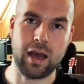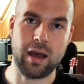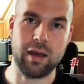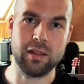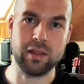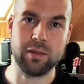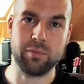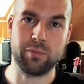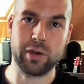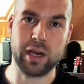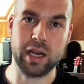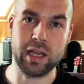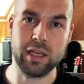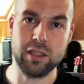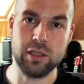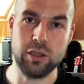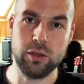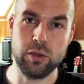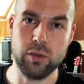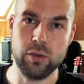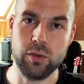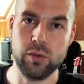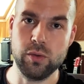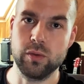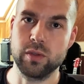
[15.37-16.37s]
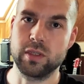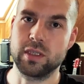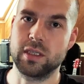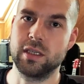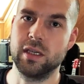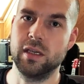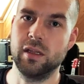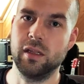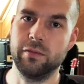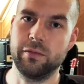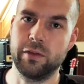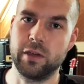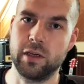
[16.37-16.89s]
the brand new
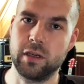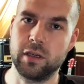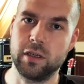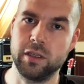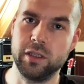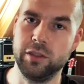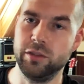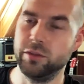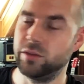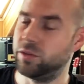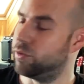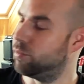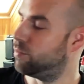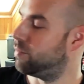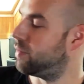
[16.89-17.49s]
silver YouTube